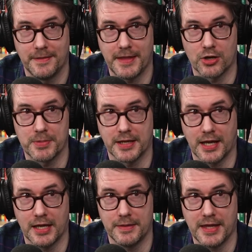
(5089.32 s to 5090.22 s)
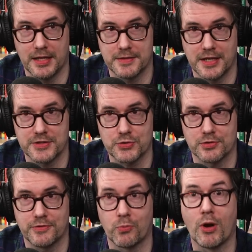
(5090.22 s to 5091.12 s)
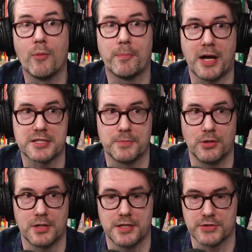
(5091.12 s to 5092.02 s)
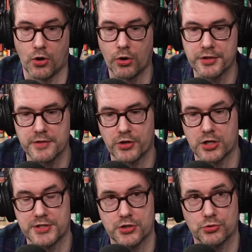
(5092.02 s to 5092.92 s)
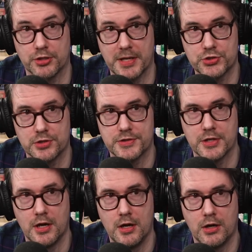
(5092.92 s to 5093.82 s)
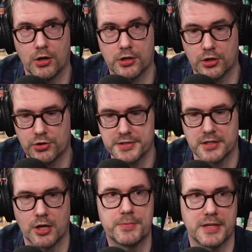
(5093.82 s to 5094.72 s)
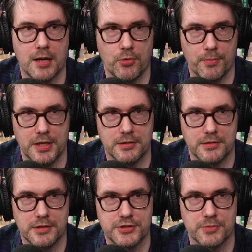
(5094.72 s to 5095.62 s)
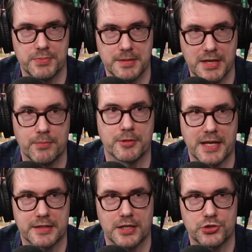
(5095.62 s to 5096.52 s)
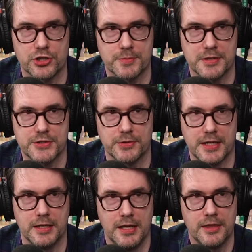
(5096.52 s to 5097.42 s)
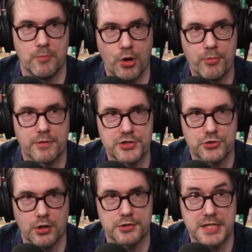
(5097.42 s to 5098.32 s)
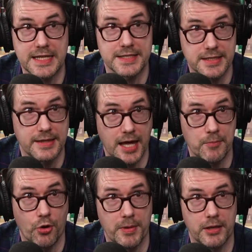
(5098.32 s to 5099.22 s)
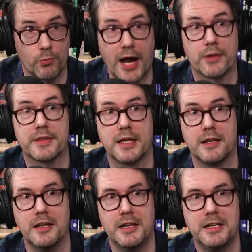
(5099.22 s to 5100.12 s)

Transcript: that are being, that that sort of the realm of possibilities, all the different contextual dimensions are compressing up to that moment to be, be able to make that judgment. So that the moment of astrology is in that moment rather than